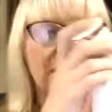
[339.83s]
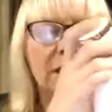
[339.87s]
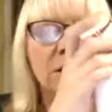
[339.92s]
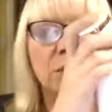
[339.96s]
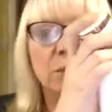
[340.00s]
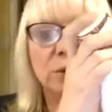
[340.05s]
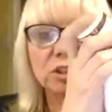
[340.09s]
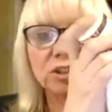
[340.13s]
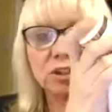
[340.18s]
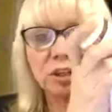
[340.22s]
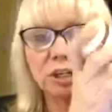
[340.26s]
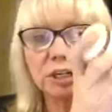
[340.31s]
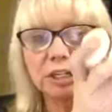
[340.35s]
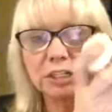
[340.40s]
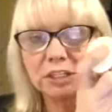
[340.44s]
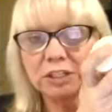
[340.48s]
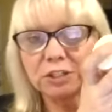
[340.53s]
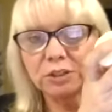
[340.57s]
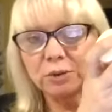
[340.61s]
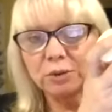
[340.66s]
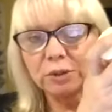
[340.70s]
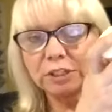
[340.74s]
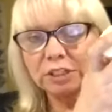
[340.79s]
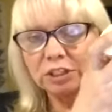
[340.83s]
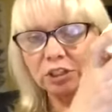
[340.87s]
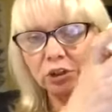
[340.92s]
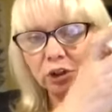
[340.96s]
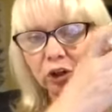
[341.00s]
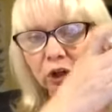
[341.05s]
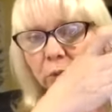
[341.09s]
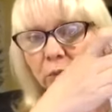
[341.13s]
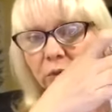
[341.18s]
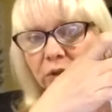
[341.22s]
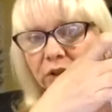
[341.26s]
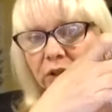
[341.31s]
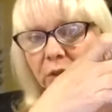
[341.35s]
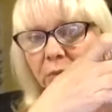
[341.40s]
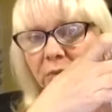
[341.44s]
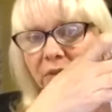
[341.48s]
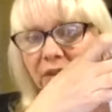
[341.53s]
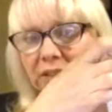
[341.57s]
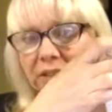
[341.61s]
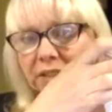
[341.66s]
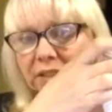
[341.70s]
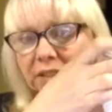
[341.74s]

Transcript: And what you're gonna do is you're gonna put them in the